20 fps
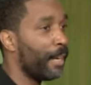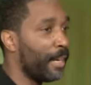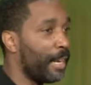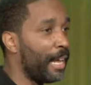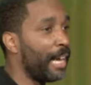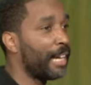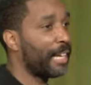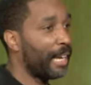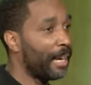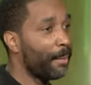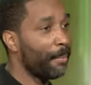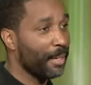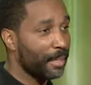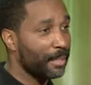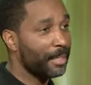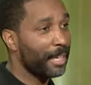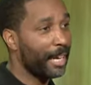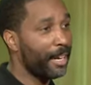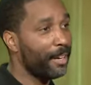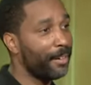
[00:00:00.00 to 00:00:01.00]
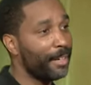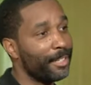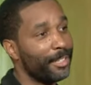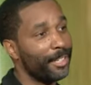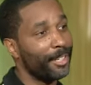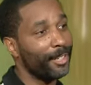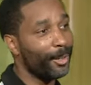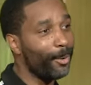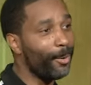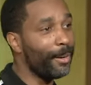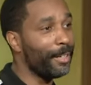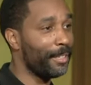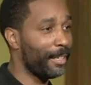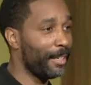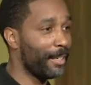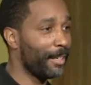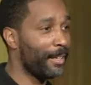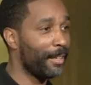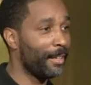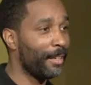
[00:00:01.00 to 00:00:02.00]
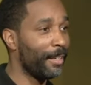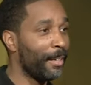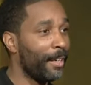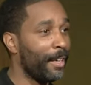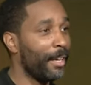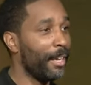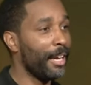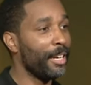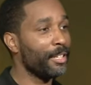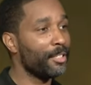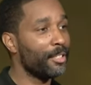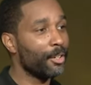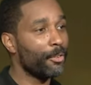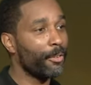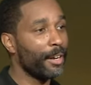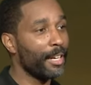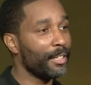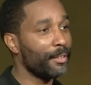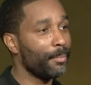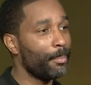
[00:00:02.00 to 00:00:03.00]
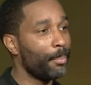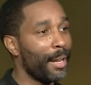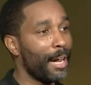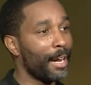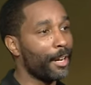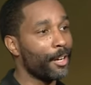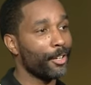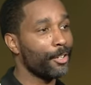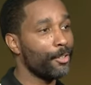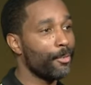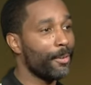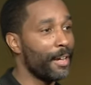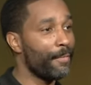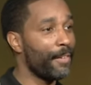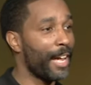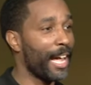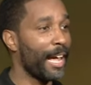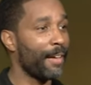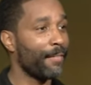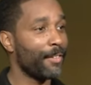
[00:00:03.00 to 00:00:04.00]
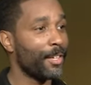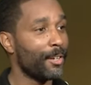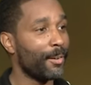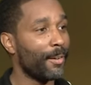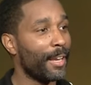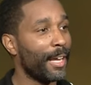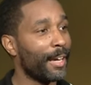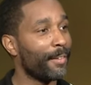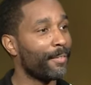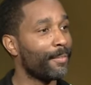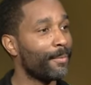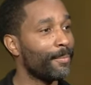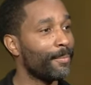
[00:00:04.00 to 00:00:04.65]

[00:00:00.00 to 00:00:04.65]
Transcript: And I came here to tell you that the anointing is the greatest blocker you ever have in your life.